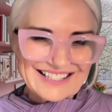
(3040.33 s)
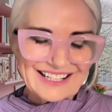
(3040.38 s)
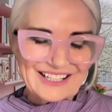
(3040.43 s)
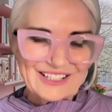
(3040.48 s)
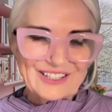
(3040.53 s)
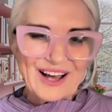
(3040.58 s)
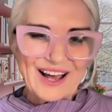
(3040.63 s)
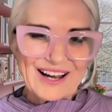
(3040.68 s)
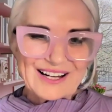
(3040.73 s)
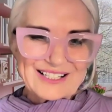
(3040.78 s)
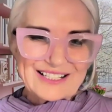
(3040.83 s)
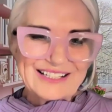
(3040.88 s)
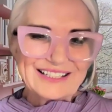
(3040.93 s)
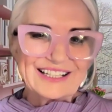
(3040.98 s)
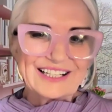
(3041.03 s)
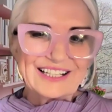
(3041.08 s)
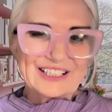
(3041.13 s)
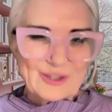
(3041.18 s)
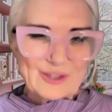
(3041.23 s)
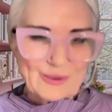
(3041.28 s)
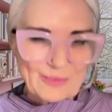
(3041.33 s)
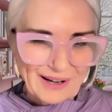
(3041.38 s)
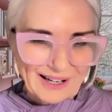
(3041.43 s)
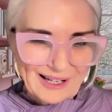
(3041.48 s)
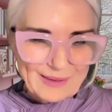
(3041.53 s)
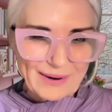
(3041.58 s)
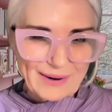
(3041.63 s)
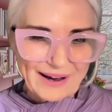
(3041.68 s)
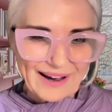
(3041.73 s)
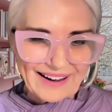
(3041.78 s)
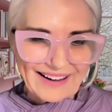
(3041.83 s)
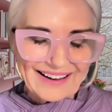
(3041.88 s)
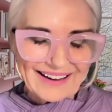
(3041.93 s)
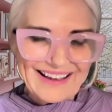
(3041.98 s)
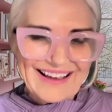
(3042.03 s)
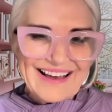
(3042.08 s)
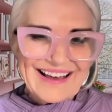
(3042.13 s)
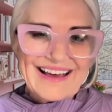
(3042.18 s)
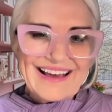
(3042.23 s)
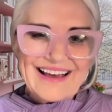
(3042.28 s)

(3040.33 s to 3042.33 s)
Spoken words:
then you actually get your money back.